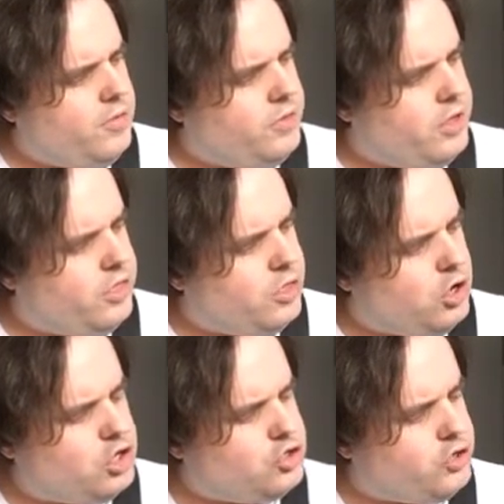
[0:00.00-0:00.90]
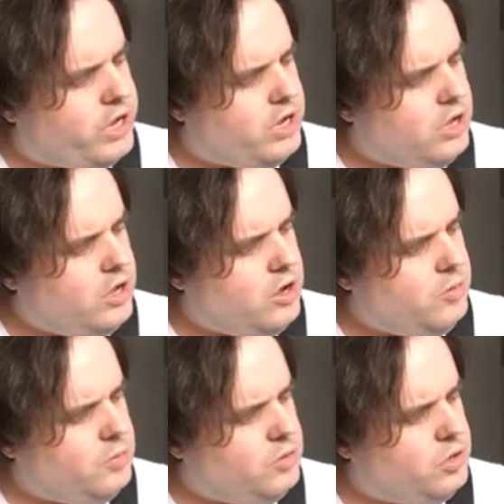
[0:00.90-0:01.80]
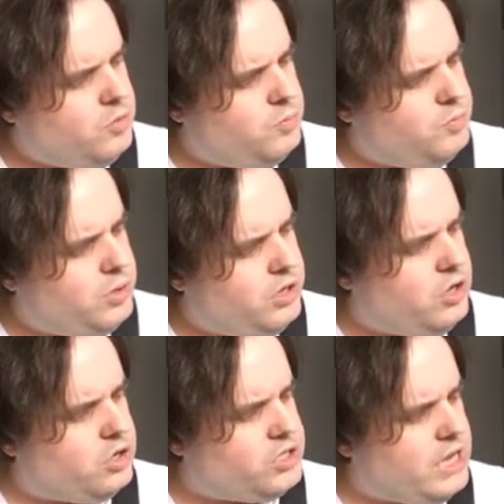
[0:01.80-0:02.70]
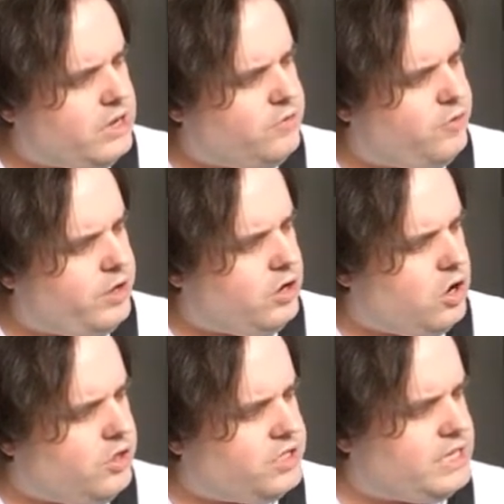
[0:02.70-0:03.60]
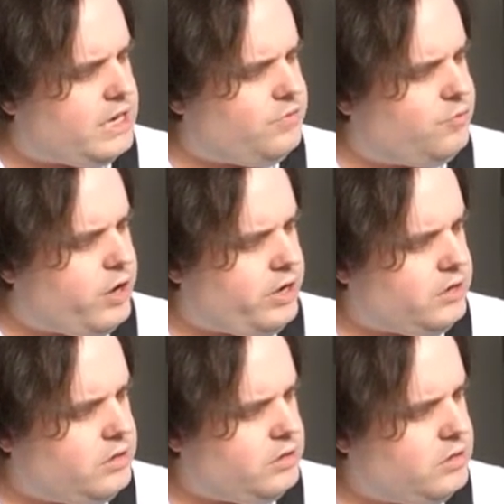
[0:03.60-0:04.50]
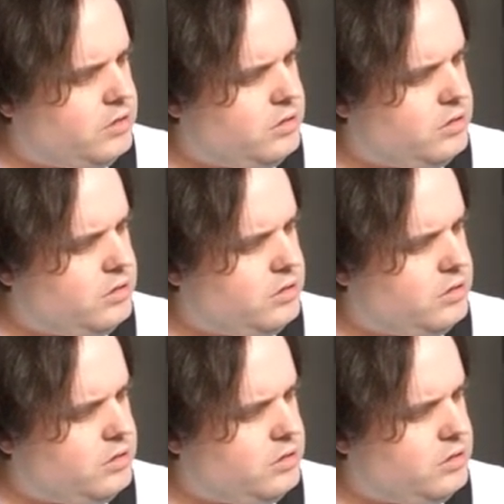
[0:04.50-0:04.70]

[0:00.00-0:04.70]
the 3rd string, putting your 2nd finger on the 2nd fret, the